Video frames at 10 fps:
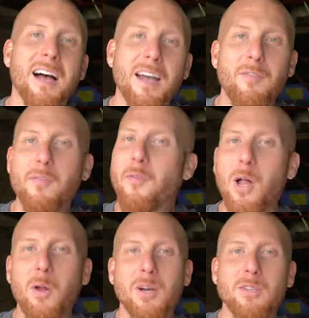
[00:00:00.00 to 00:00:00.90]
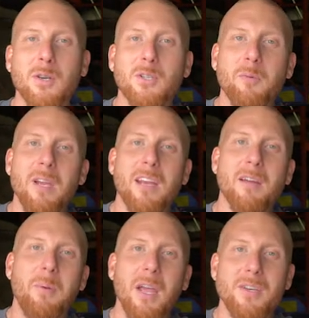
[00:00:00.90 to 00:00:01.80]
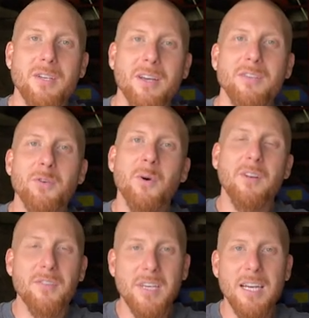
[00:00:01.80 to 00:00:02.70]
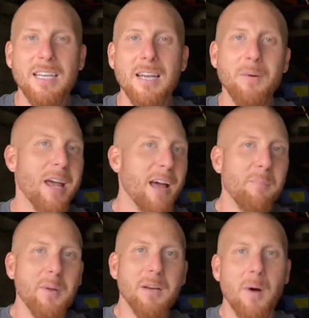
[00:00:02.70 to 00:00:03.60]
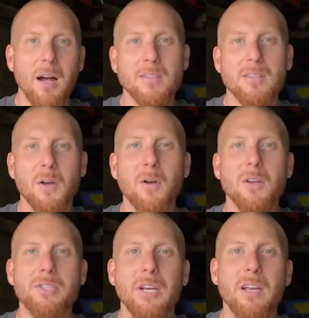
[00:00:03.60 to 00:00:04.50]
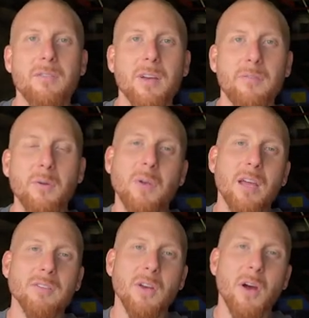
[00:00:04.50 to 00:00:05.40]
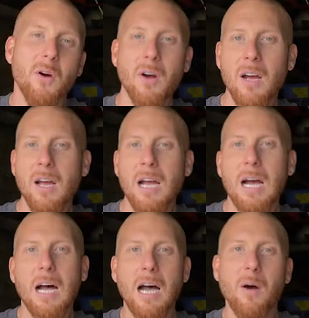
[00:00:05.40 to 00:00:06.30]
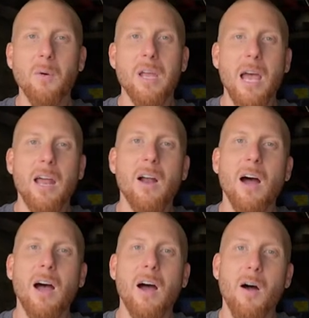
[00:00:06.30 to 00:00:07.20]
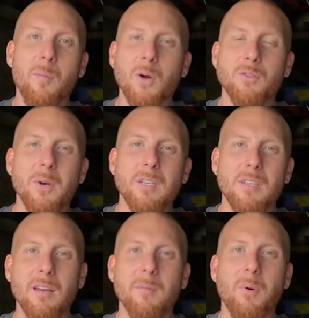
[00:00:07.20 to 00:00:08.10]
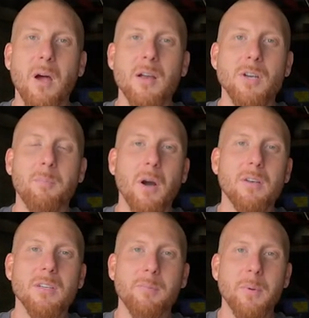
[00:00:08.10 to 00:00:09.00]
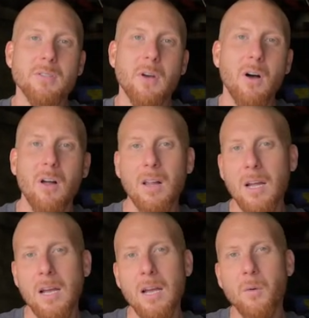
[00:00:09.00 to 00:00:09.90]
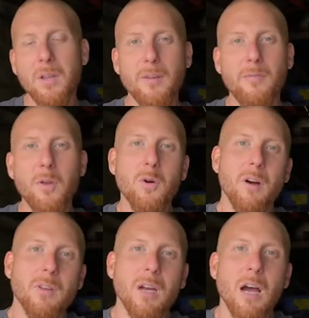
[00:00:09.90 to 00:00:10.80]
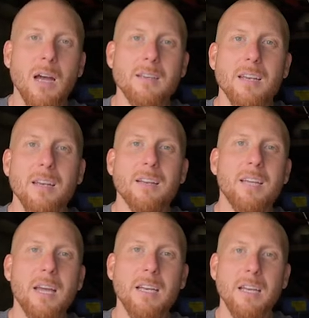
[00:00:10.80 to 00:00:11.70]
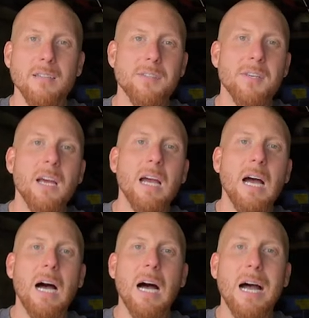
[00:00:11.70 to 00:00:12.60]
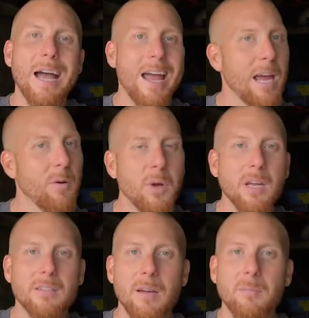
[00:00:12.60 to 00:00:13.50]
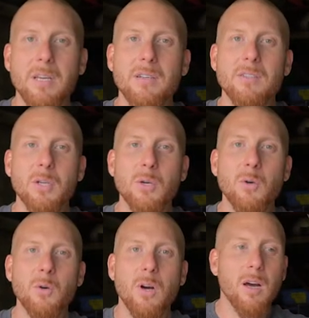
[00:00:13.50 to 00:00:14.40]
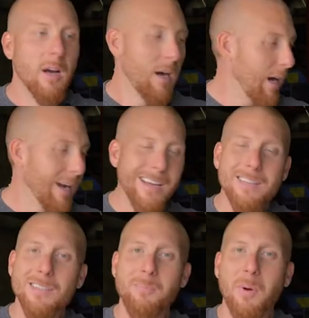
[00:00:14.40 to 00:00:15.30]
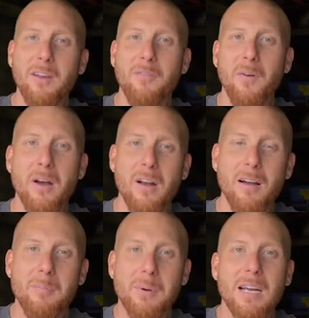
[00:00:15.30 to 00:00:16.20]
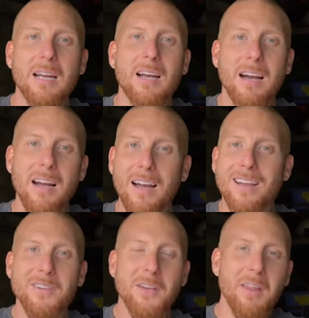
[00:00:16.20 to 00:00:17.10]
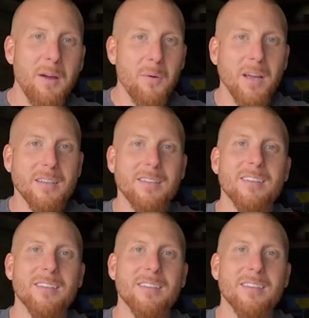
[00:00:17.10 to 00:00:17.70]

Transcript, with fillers: If you follow our social media pages, you would have seen that we had a big milestone achieved a few days ago. Uh, we had uh, our most recent project participants call with a few of the guys in attendance, uh, and we attempted to uh, get this bike fired up. Uh, here's how that went.